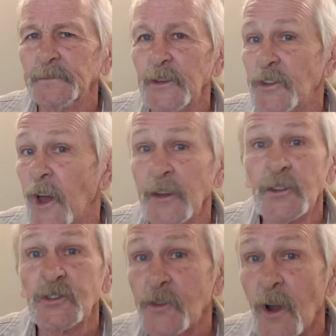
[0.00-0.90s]
He's not
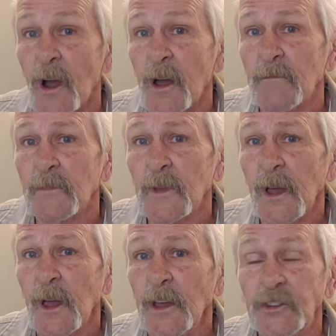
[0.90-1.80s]
distraught.
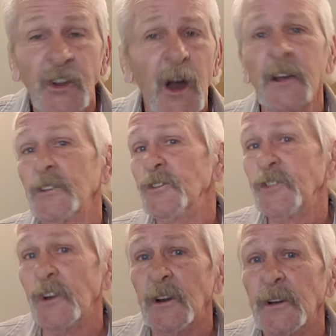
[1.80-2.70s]
He's not
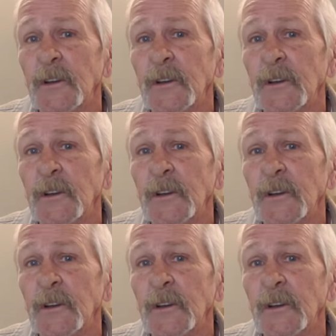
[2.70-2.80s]
concerned.